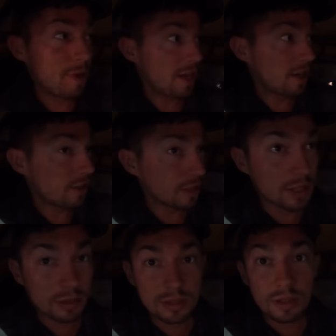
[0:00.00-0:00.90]
made it in the
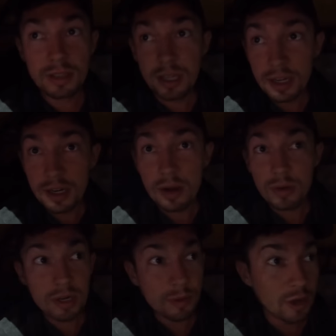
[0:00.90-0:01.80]
tuk-tuk, and now
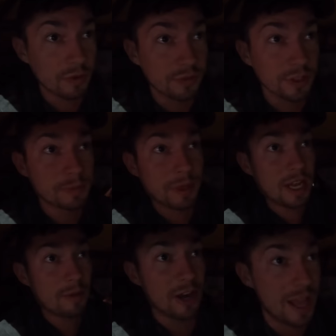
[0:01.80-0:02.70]
we're gonna be going full speed
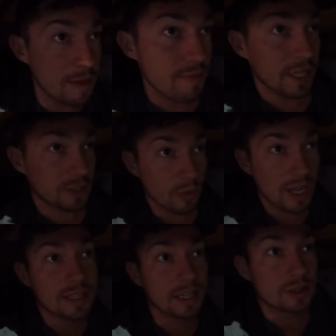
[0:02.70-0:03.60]
ahead, about eight minutes
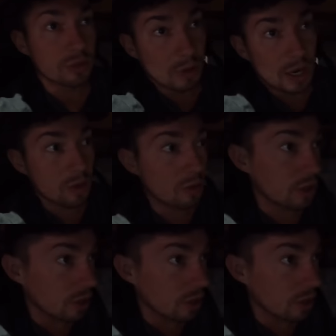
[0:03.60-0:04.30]
away to get to our